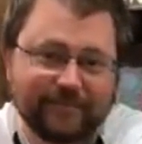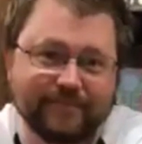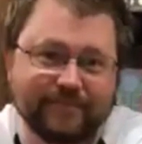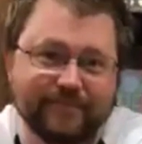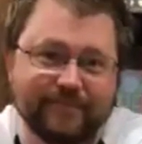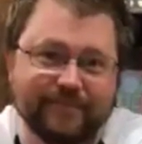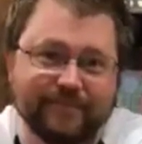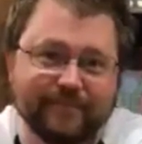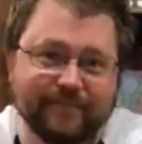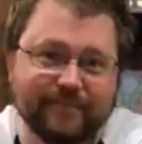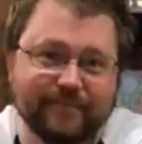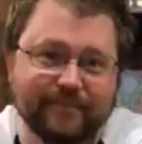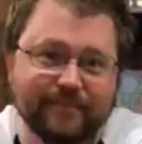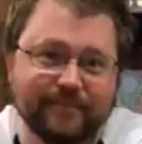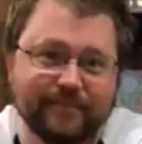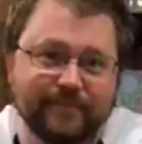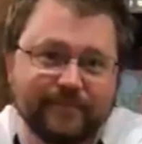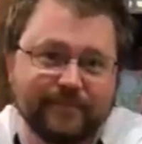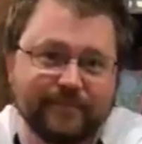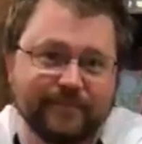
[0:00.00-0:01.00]

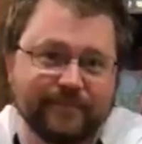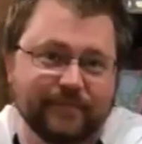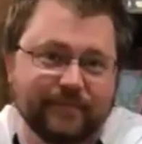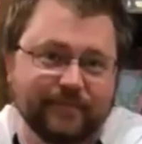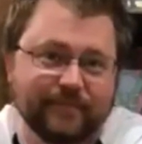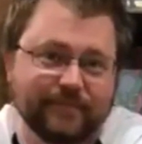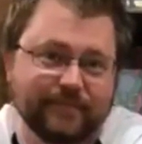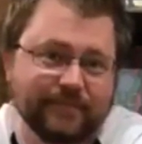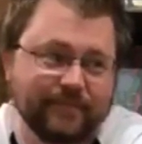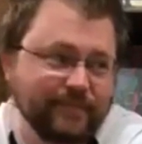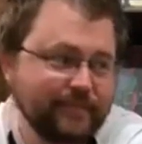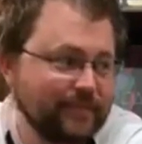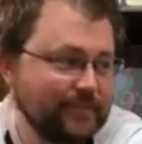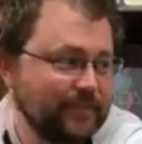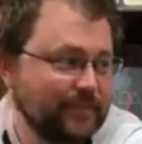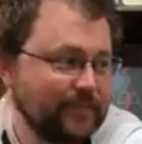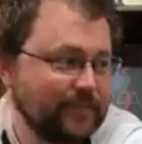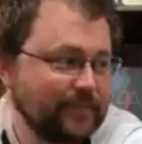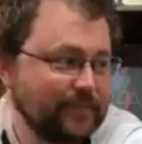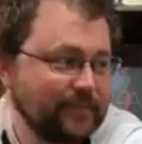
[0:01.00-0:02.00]

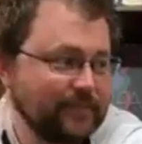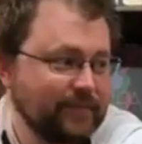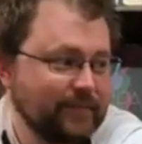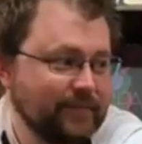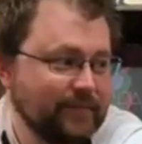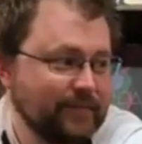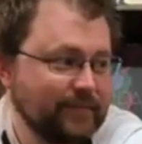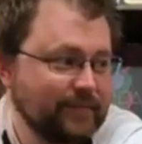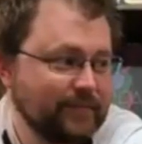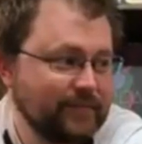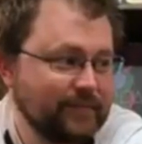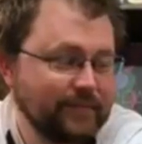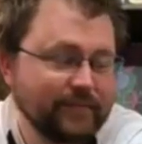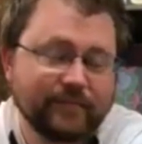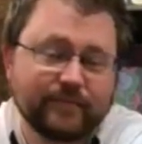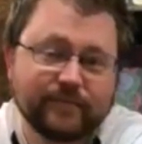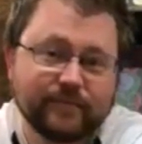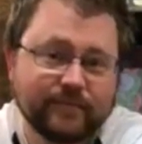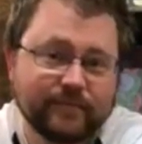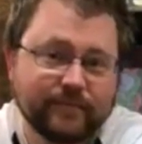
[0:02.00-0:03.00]

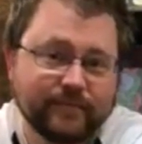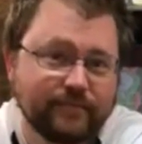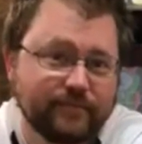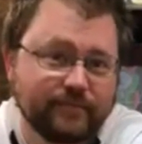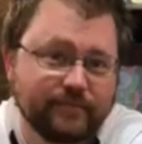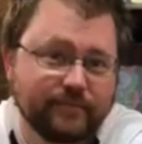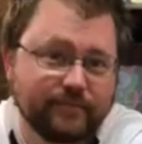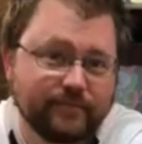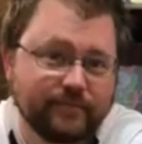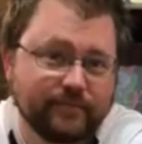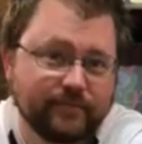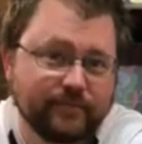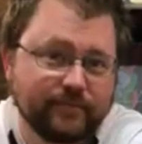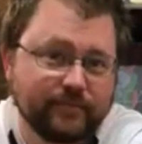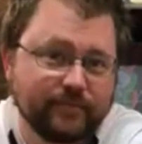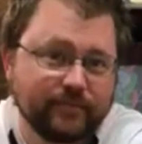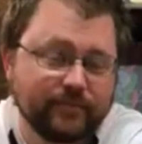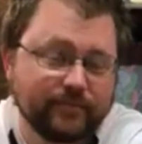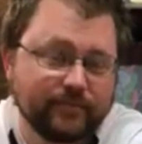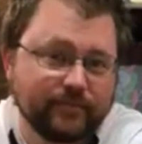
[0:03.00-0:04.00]

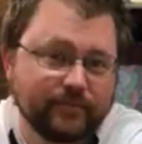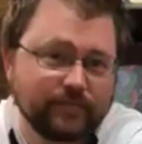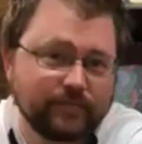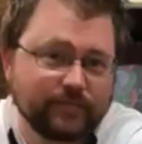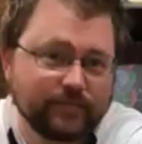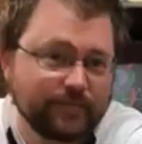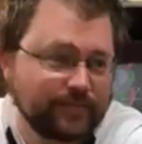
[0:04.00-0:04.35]
No words are spoken by the person on screen.